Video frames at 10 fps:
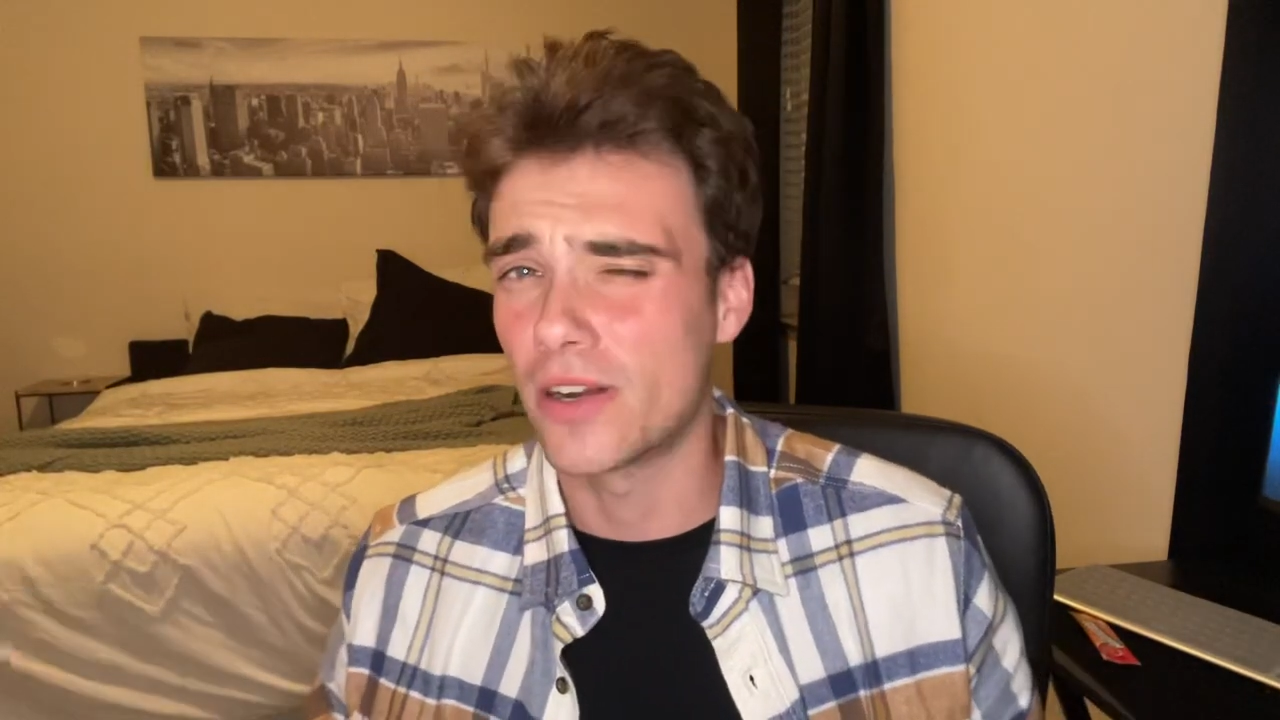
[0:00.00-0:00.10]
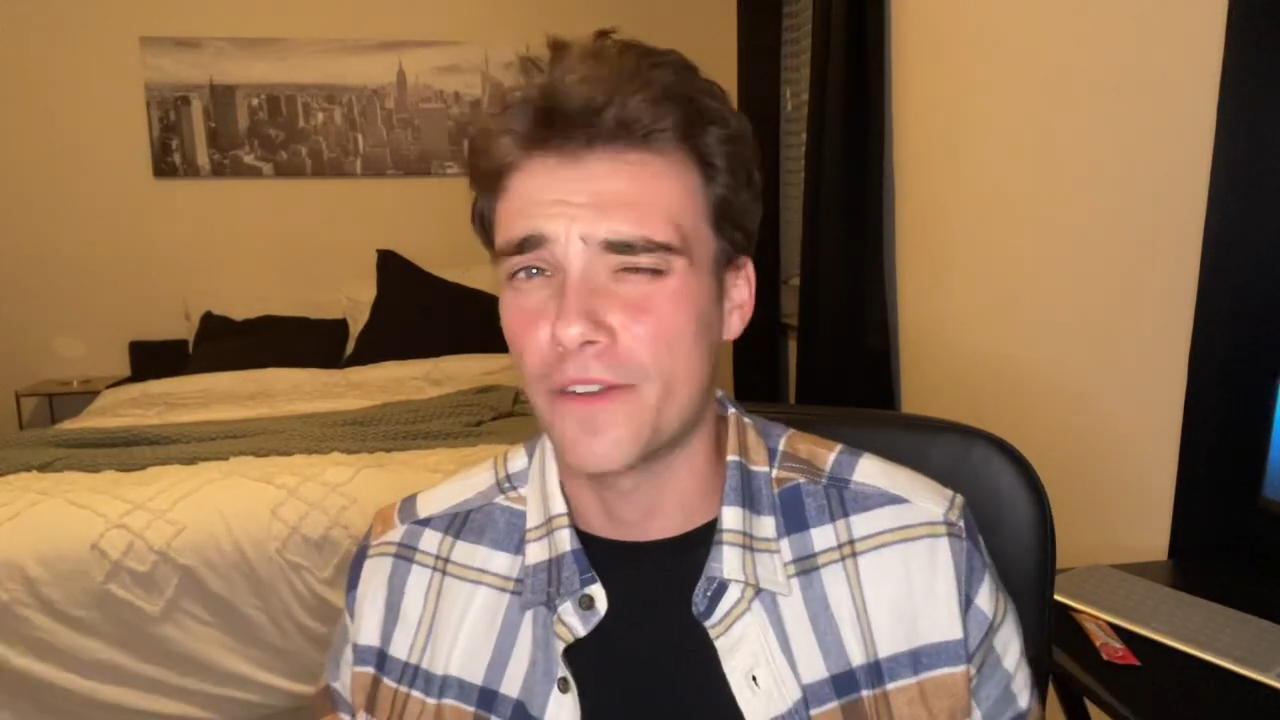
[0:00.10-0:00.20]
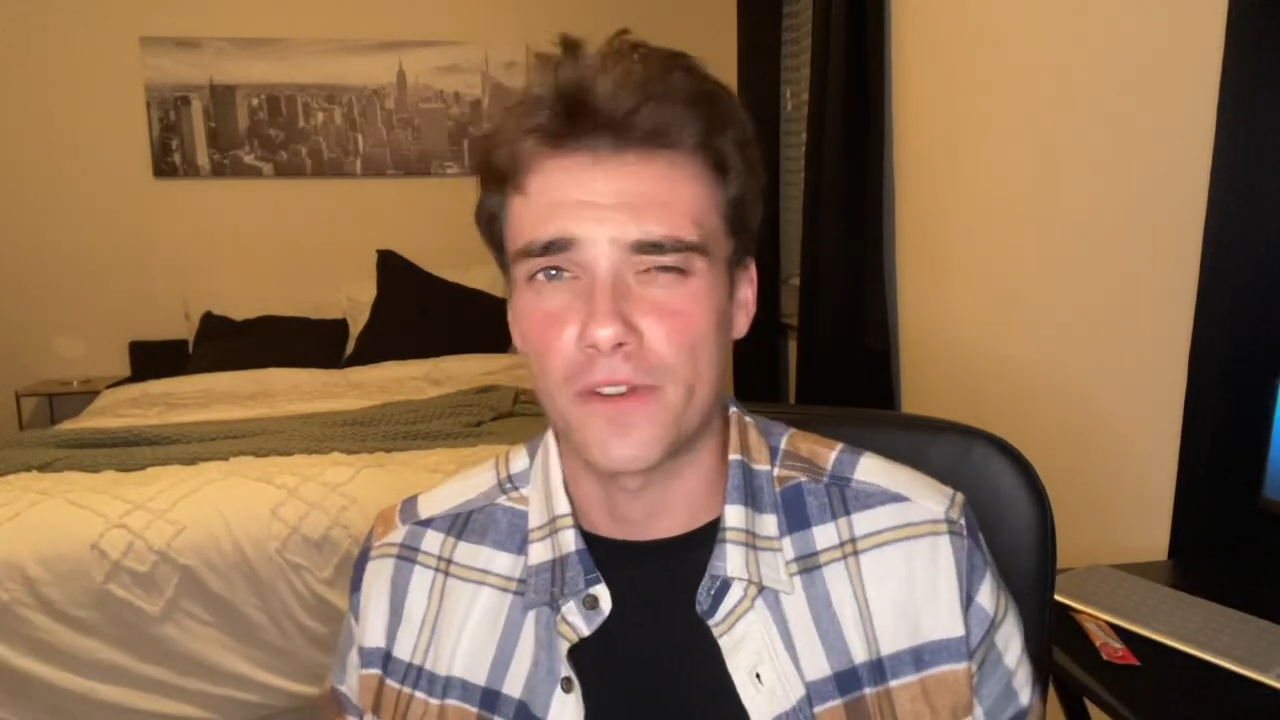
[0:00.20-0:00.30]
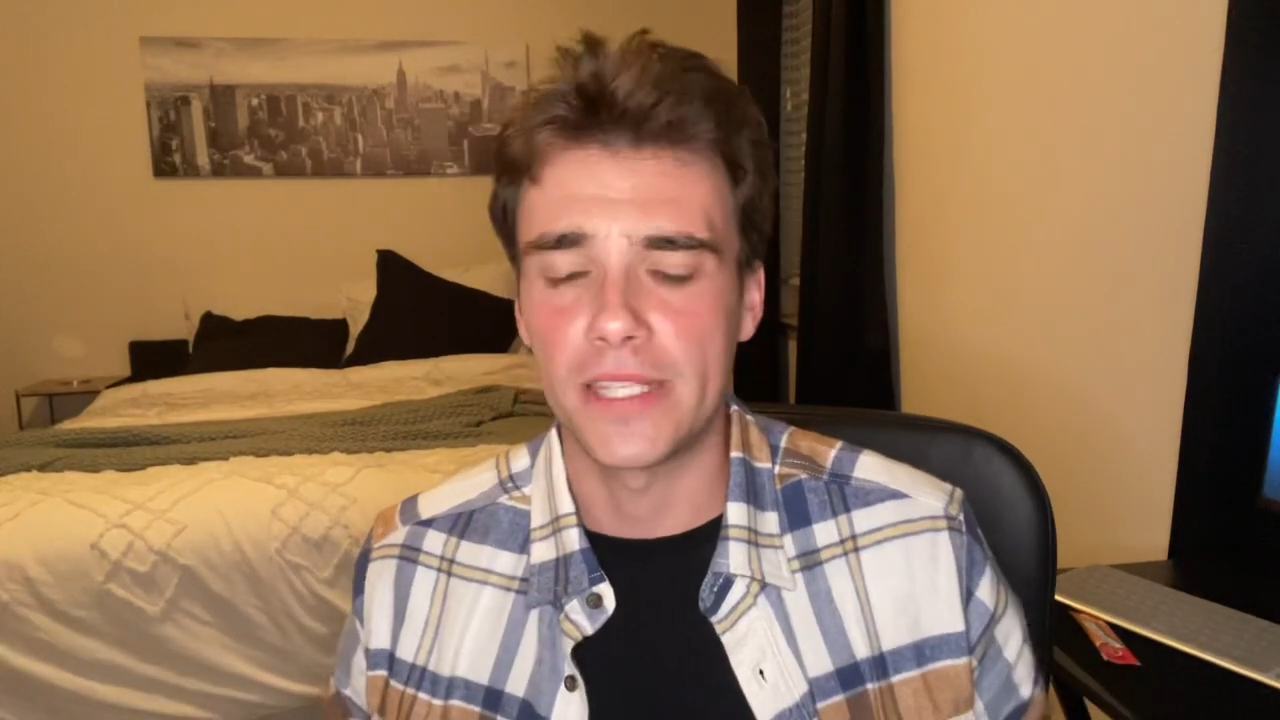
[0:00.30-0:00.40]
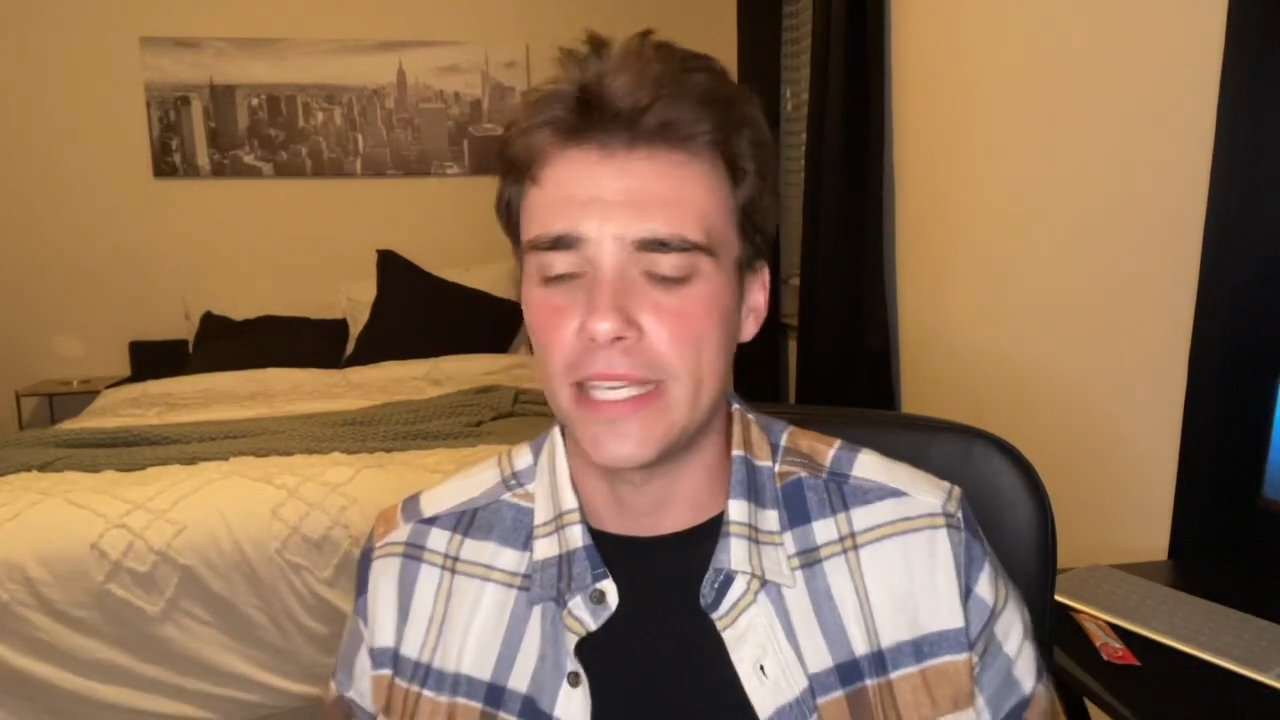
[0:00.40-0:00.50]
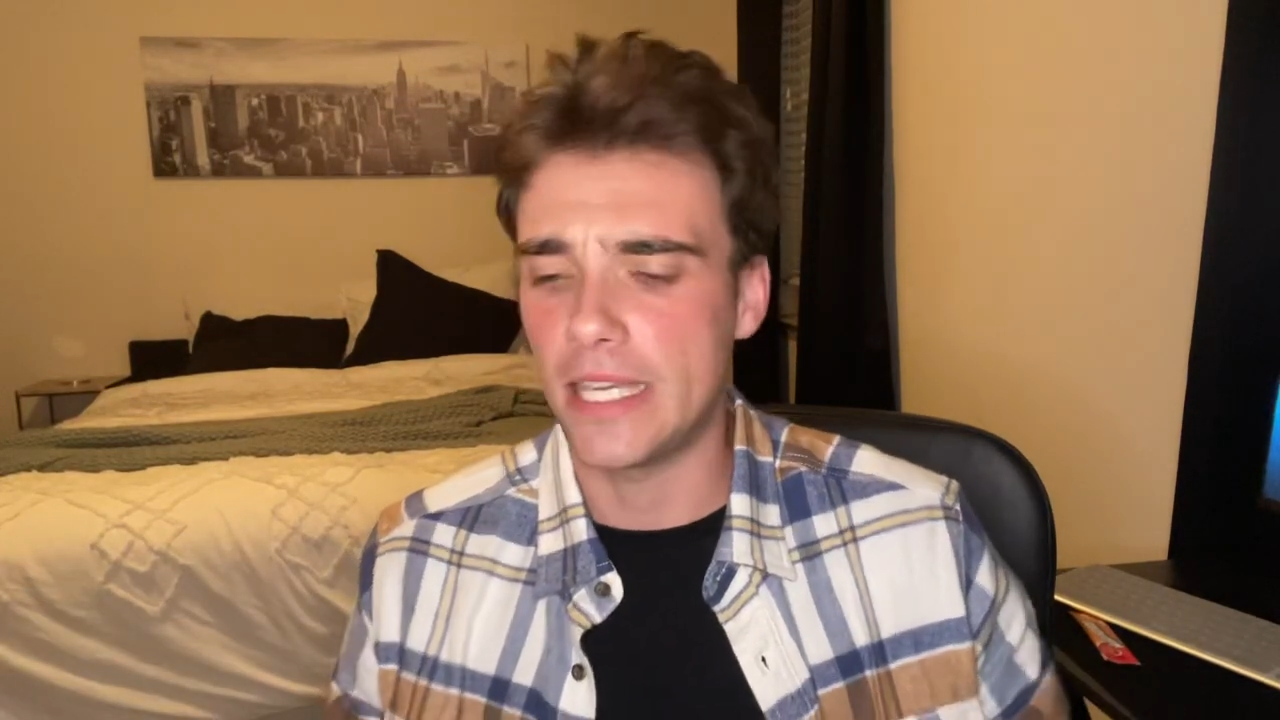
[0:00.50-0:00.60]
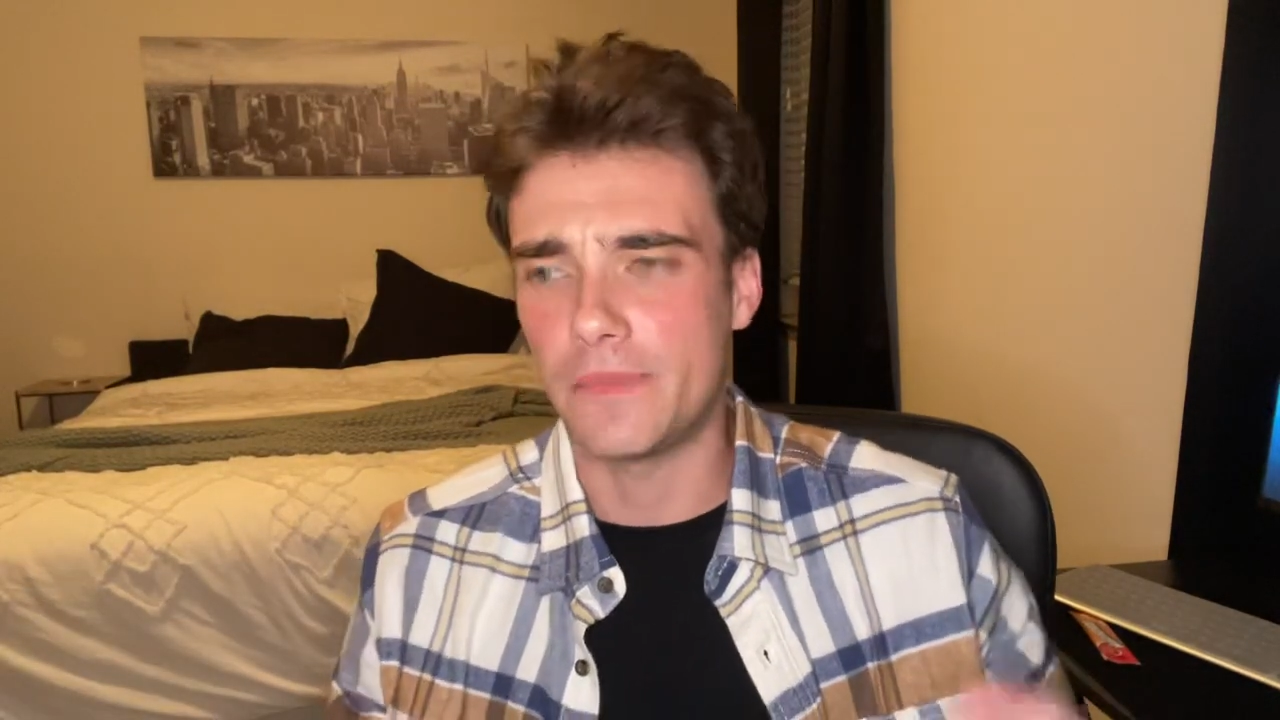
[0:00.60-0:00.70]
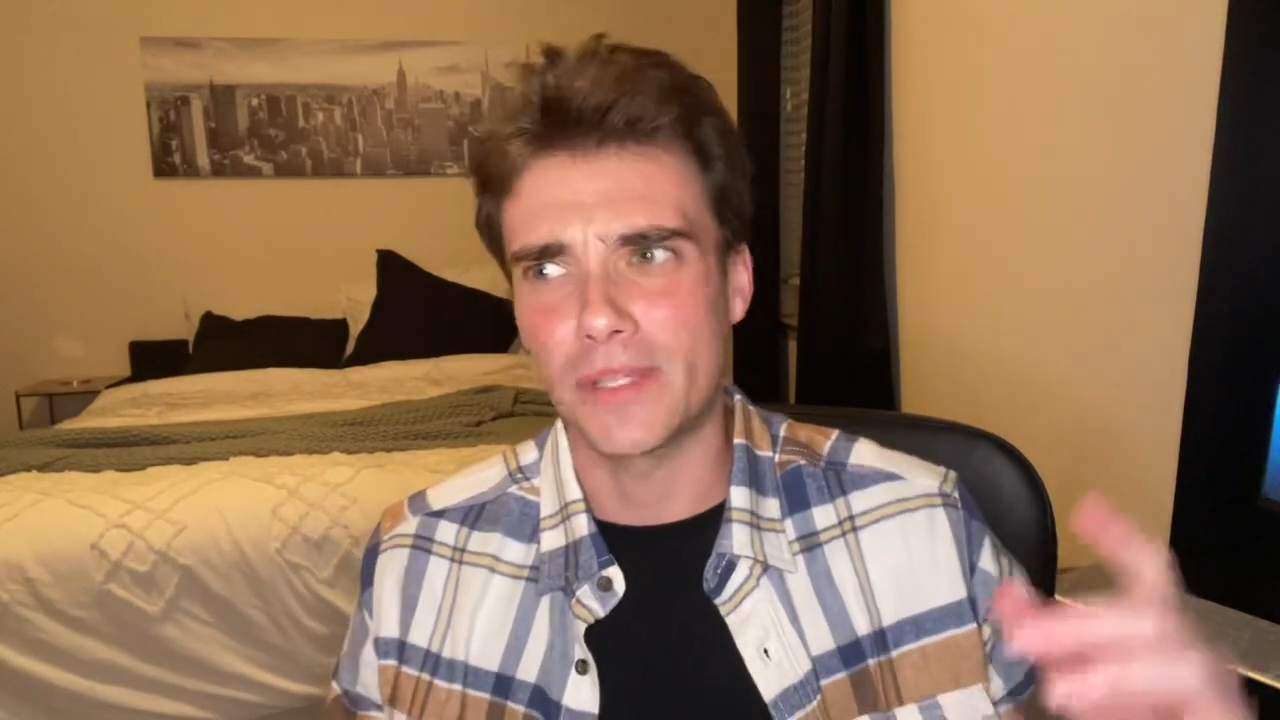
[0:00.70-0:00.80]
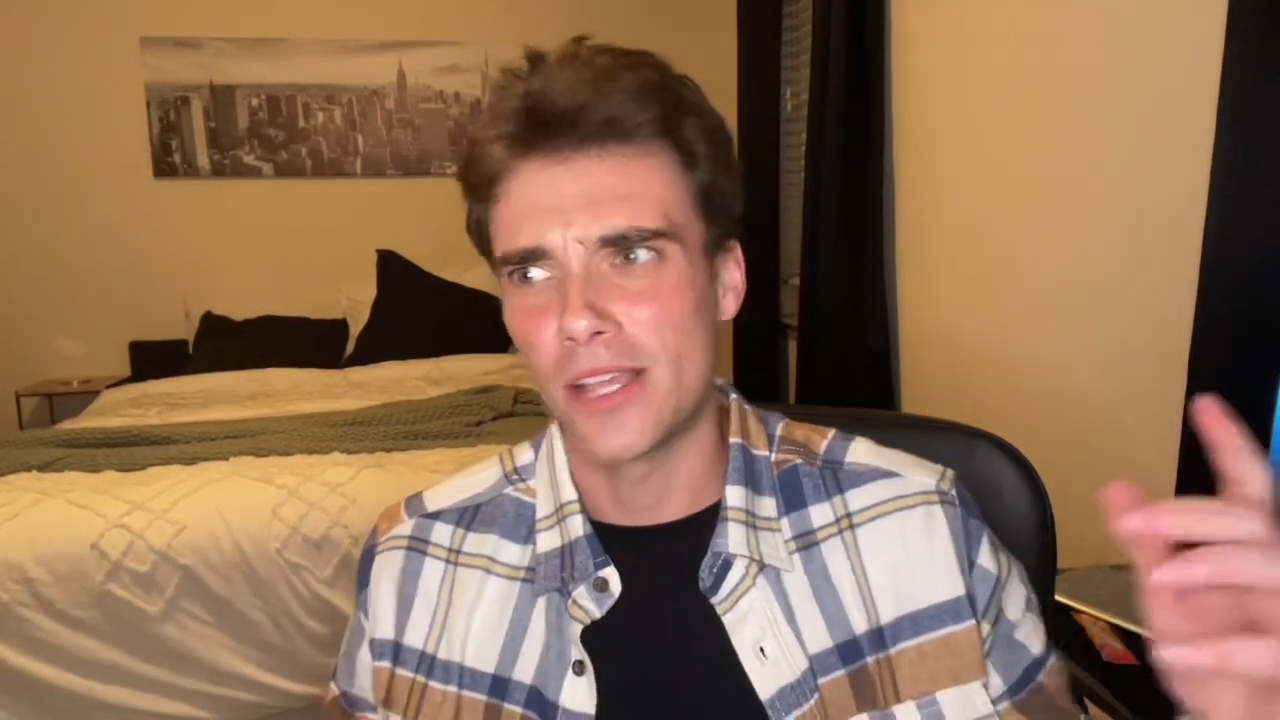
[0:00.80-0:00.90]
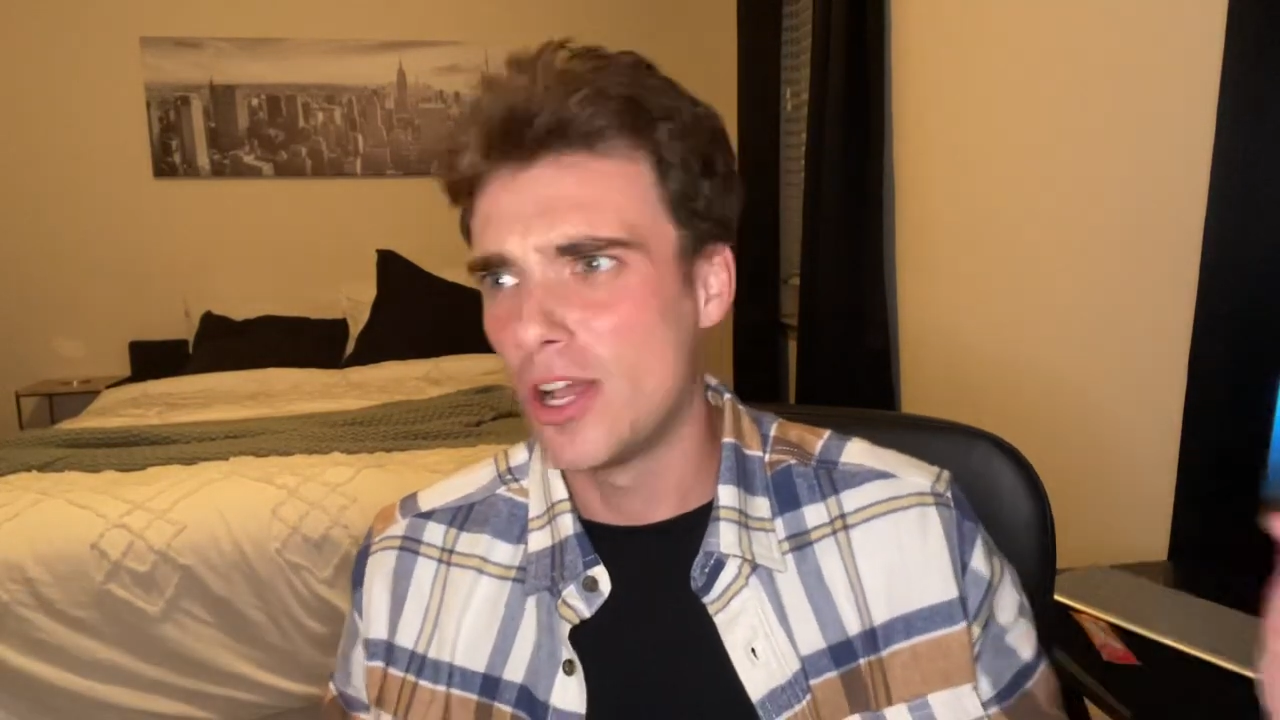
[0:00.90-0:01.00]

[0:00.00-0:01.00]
different teams,